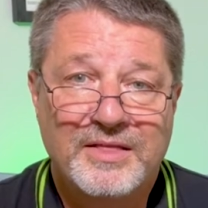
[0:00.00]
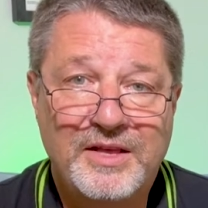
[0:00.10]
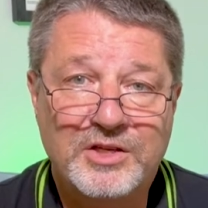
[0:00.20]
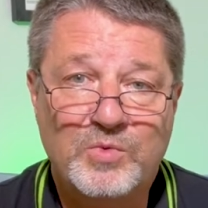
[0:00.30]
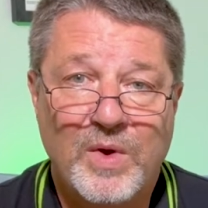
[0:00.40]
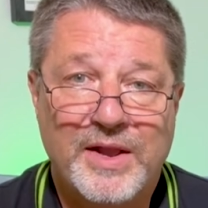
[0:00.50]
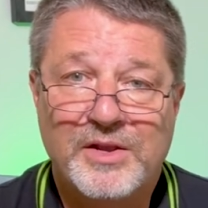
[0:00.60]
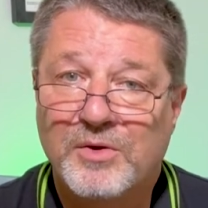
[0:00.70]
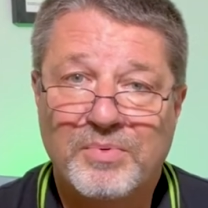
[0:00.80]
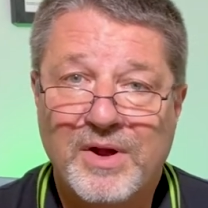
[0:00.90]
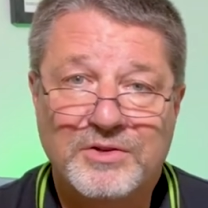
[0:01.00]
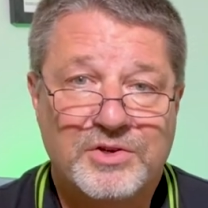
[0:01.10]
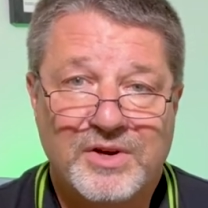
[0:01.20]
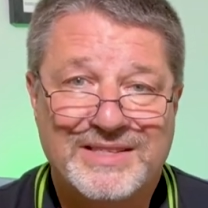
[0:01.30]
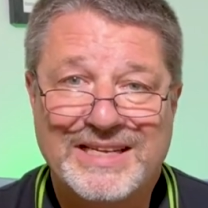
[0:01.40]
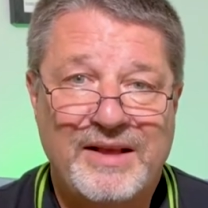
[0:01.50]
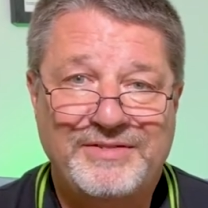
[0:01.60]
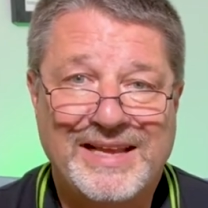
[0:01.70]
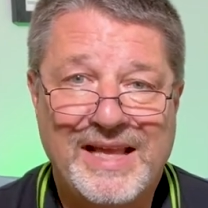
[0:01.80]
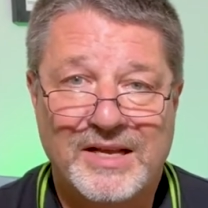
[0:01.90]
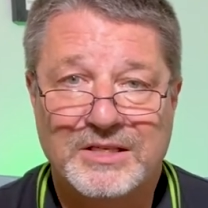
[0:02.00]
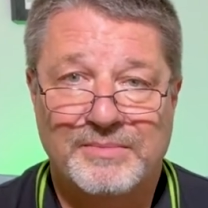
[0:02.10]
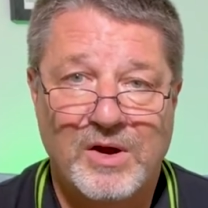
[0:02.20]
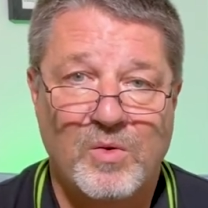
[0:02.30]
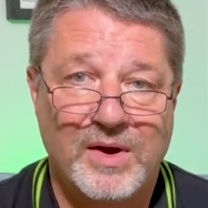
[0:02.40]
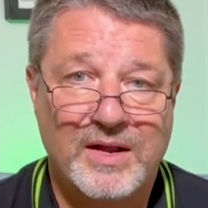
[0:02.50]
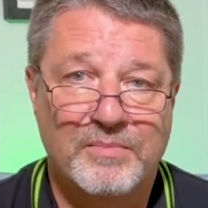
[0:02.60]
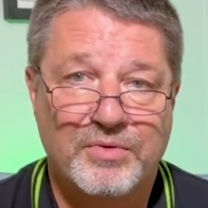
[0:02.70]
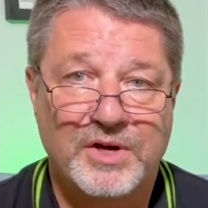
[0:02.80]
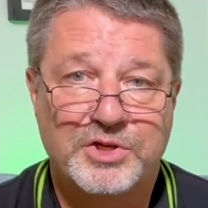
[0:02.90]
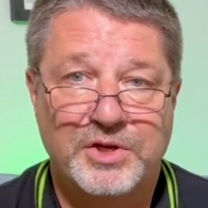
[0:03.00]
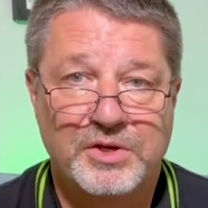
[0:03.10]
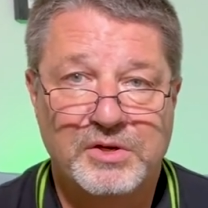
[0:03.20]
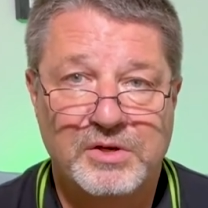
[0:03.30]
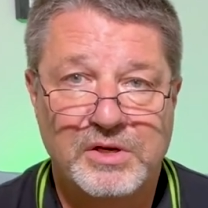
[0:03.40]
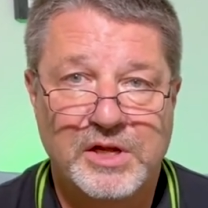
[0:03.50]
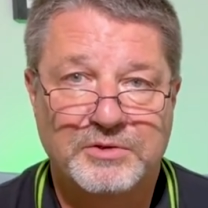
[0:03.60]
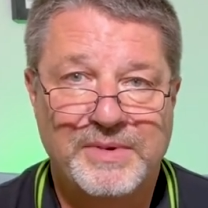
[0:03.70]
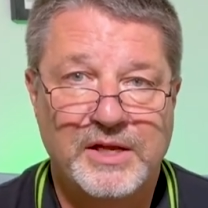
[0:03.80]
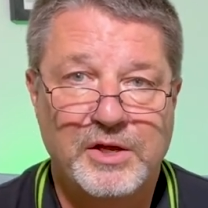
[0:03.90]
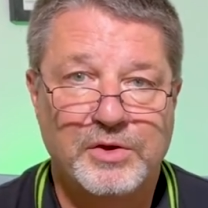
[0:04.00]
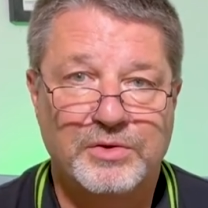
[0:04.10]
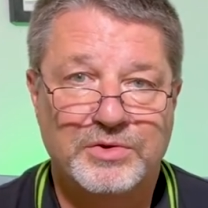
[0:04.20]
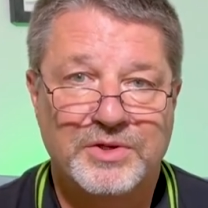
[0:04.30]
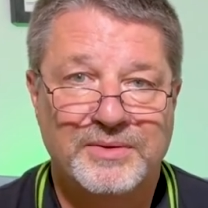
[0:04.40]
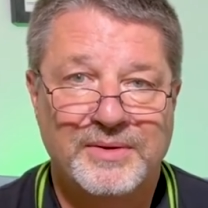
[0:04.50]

This way, your browser doesn't have to guess about what compression is being used.